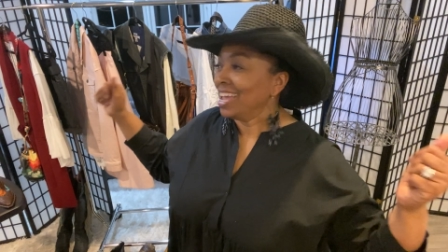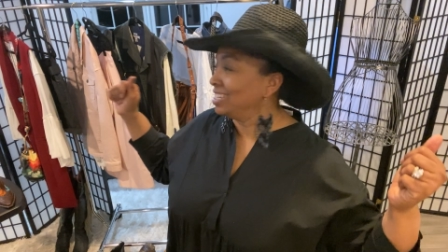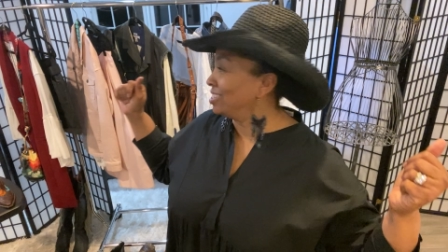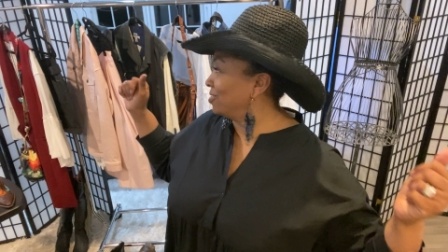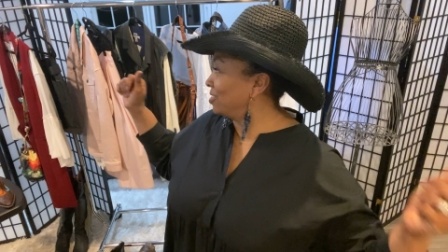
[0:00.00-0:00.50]

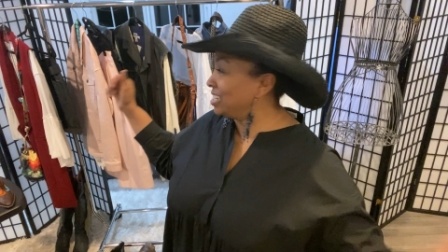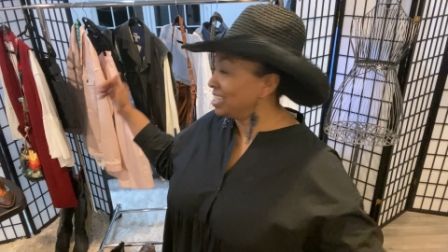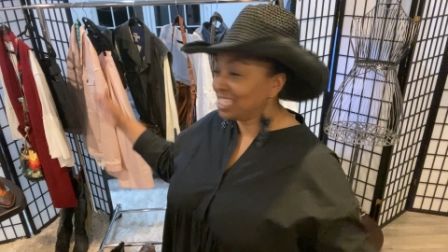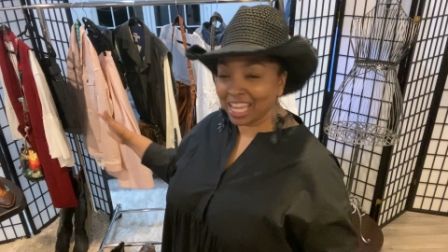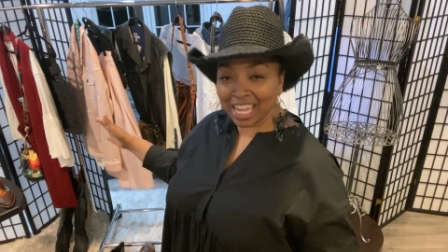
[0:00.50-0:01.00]
And so
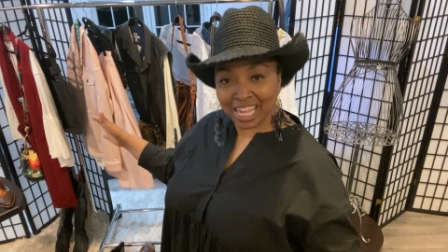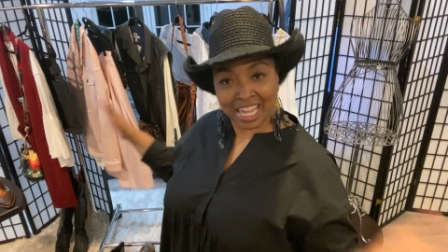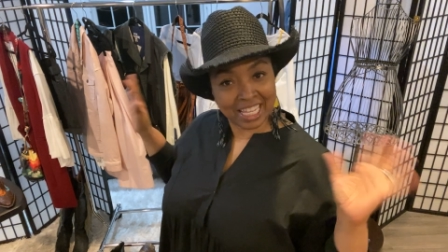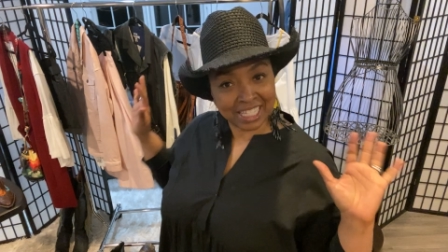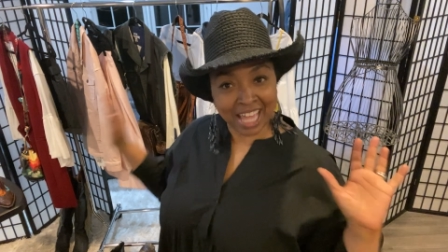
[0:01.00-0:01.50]
today
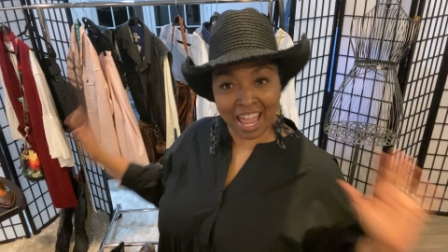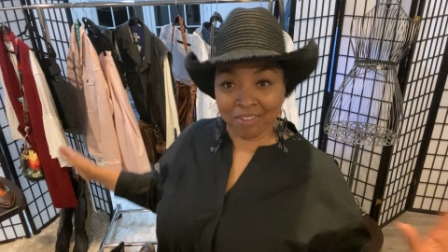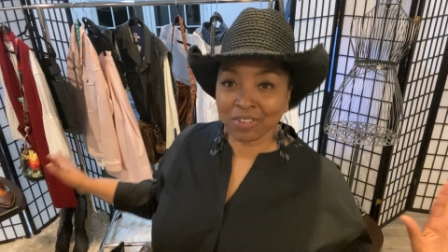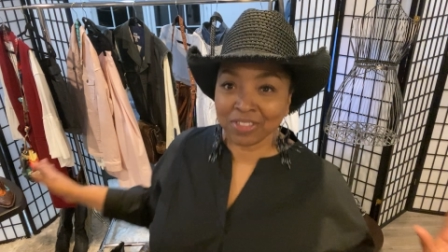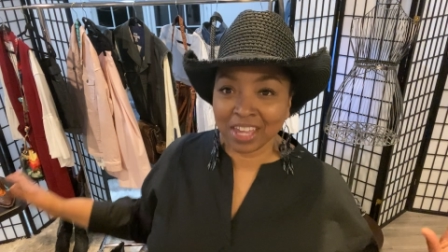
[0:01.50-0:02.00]
is
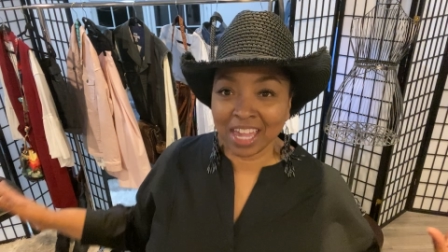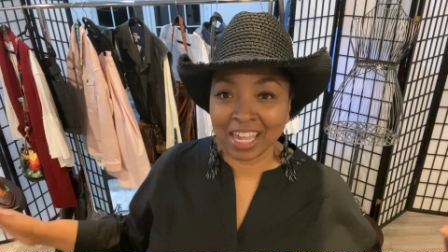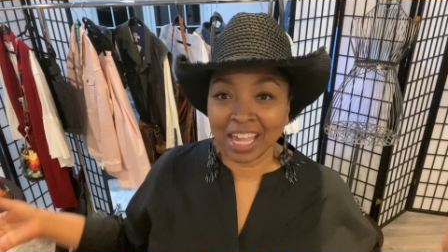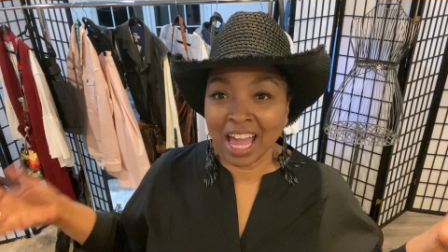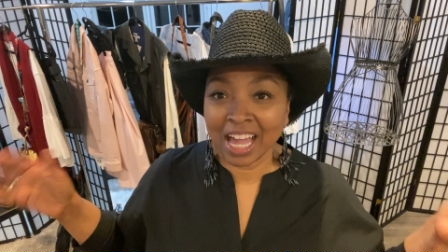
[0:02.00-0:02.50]

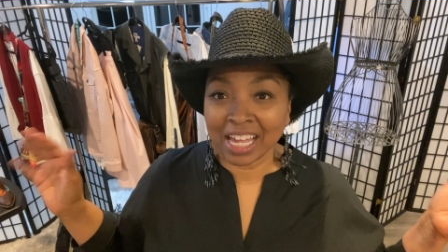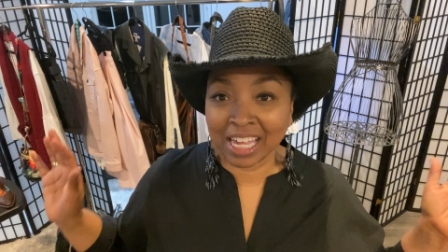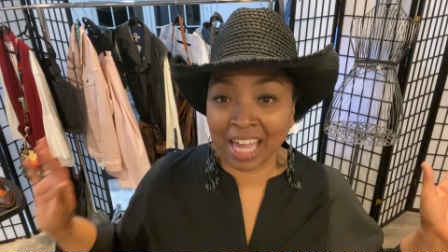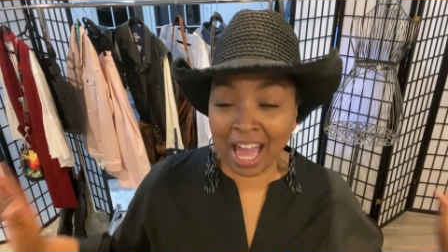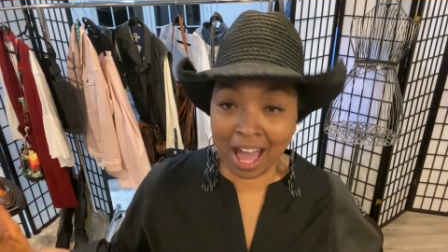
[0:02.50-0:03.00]
everything
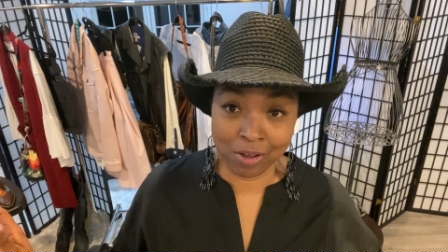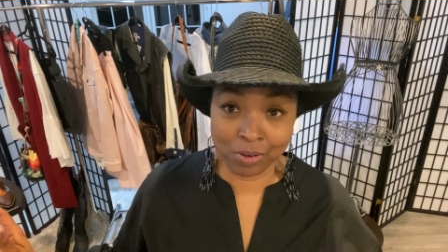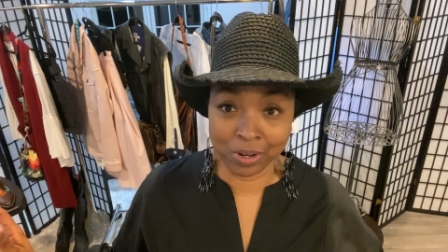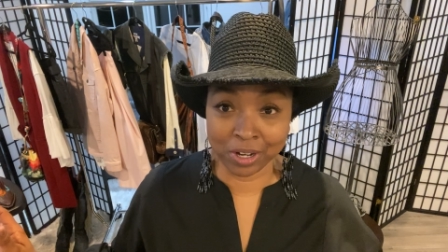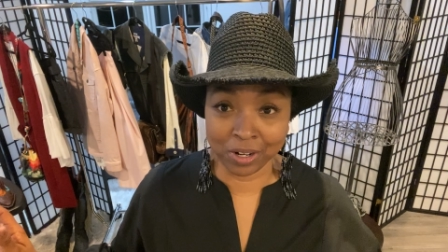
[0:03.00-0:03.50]

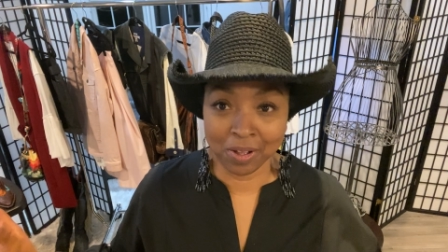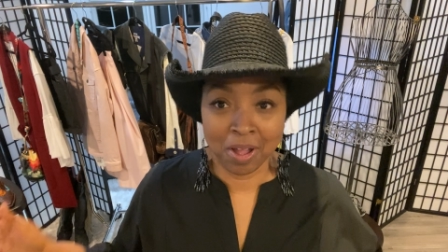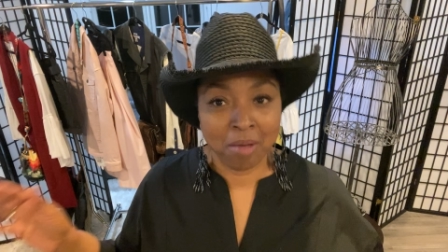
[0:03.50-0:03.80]
cowgirl,